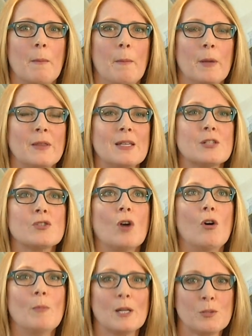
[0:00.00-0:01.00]
But there's
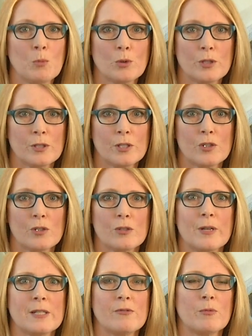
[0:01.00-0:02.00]
so much more to digital
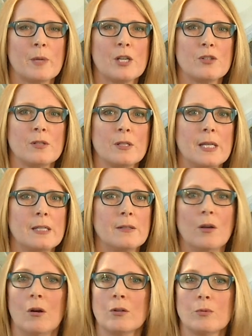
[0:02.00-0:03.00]
transformation than that, and
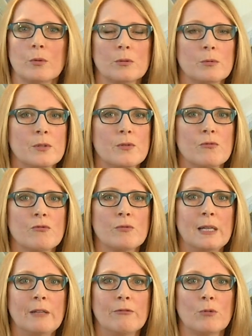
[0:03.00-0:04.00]
the art world was
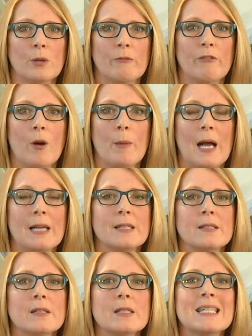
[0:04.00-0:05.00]
really falling far behind
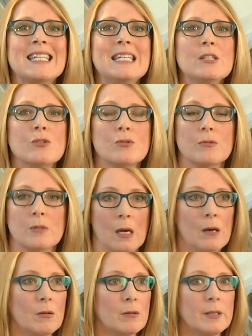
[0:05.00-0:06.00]
and didn't need to.
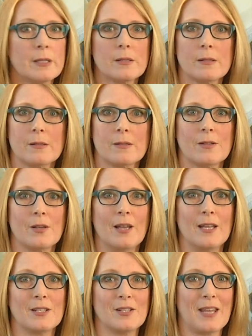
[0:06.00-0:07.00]
Now it's
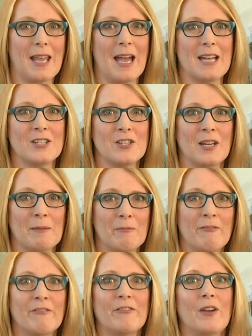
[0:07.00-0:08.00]
catching
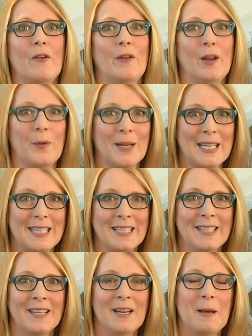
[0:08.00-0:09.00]
up very
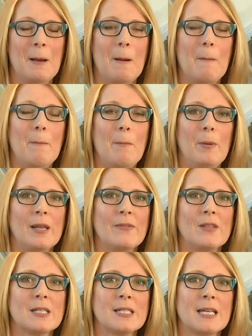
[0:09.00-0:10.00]
quickly, but
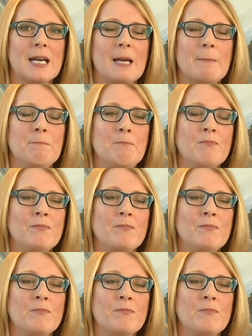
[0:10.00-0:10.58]
at the time